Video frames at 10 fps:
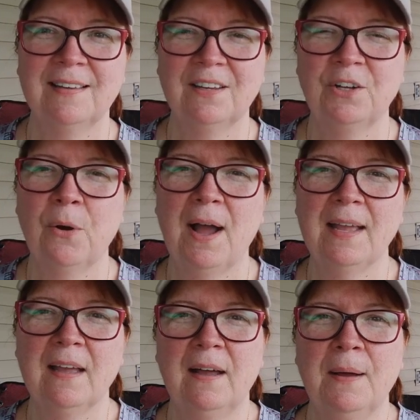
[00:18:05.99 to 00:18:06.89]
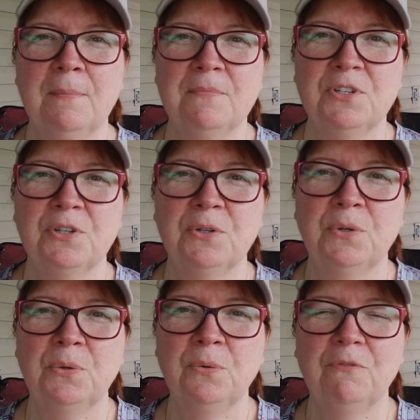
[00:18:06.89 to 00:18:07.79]
You know, I come
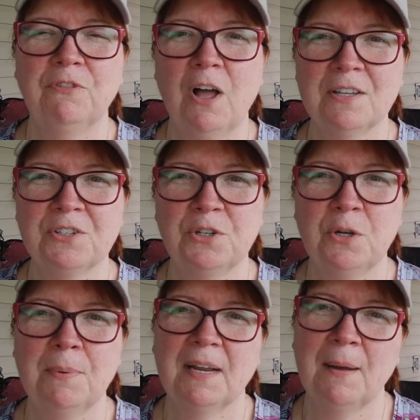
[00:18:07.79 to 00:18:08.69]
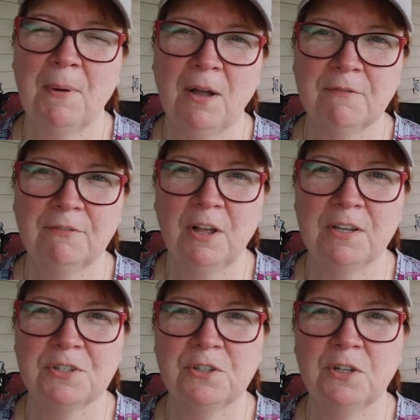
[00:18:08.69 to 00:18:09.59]
to Flosstube and I'm on
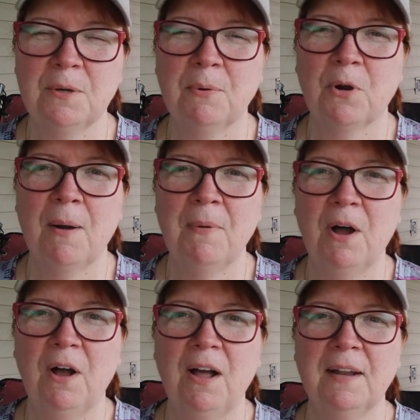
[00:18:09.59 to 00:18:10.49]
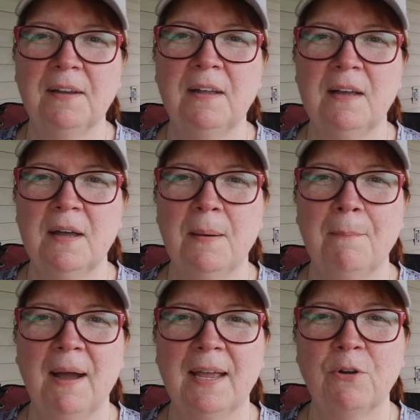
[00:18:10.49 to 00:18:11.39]
Flosstube or I'm on
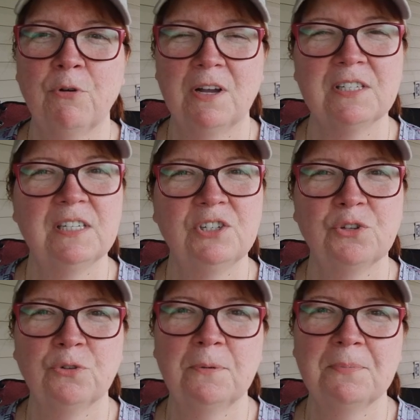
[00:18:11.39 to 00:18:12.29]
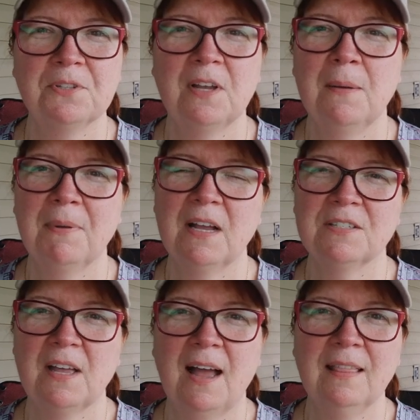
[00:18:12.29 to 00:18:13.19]
my cross stitch groups
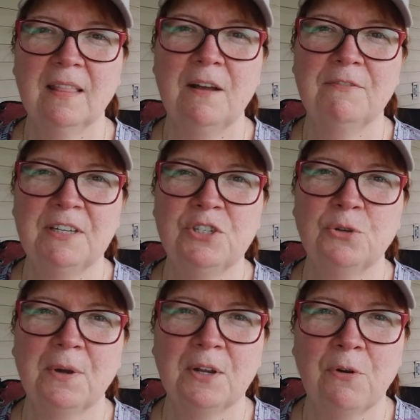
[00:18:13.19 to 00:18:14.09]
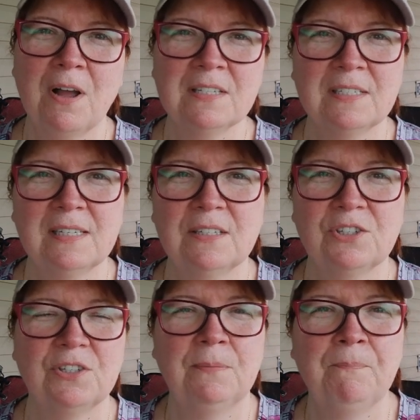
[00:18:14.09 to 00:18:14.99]
because I love and enjoy cross stitch.